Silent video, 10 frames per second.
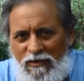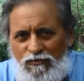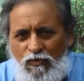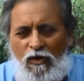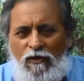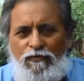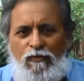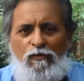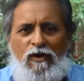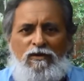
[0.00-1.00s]
So all of
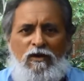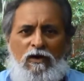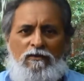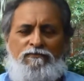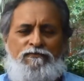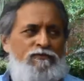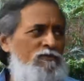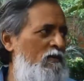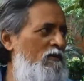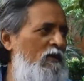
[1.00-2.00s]
you will work on
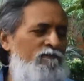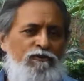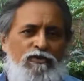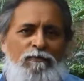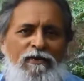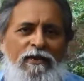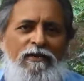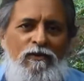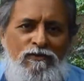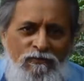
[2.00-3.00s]
frugal, affordable
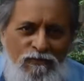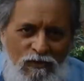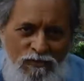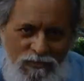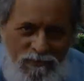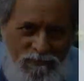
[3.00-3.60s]
and inclusive solutions.